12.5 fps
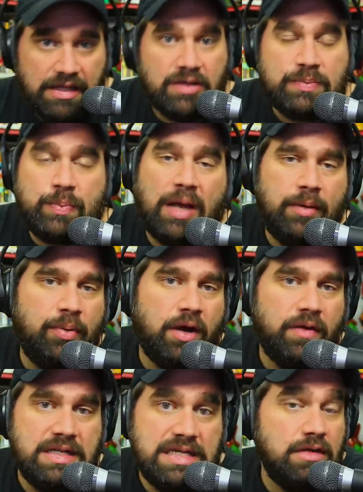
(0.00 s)
That was probably
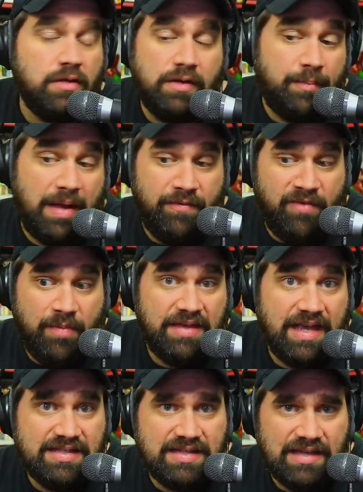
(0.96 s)
part of the deal. If I'm
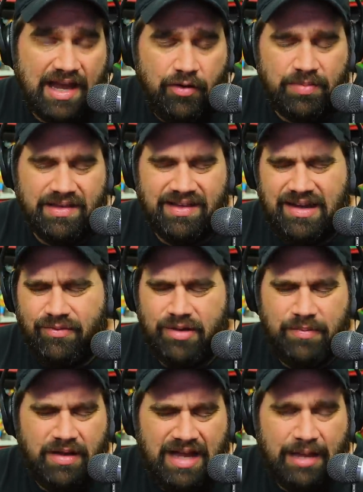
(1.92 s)
guessing, I would be like, I don't want
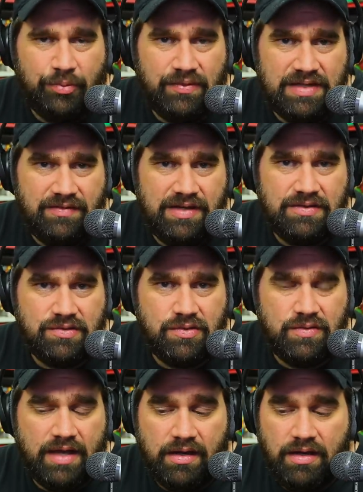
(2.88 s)
to be on Apple TV.
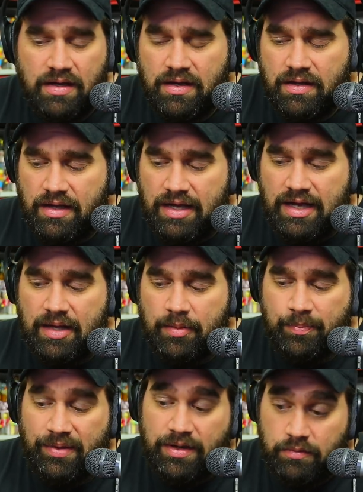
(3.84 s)
Screw that. Uh,
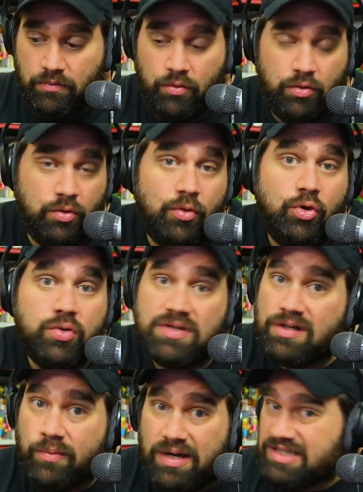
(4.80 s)
but who's
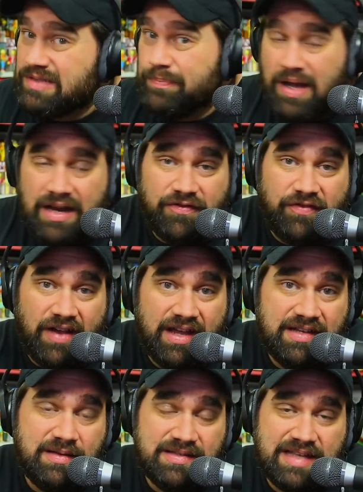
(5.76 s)
going to watch
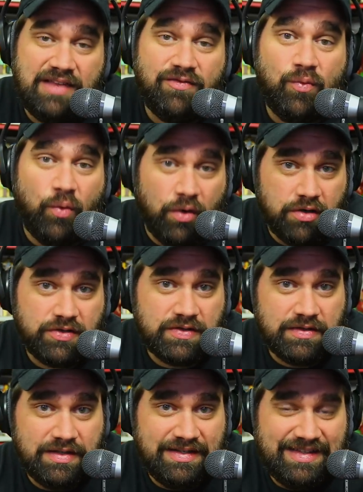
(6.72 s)
Spotify? Is that even
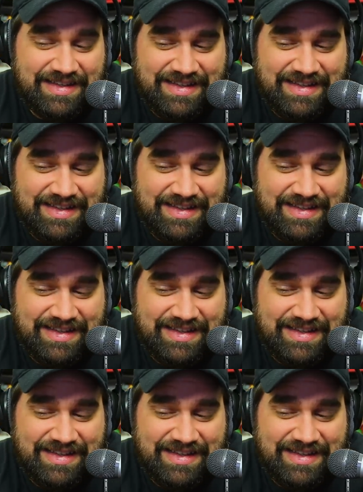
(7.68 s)
worse?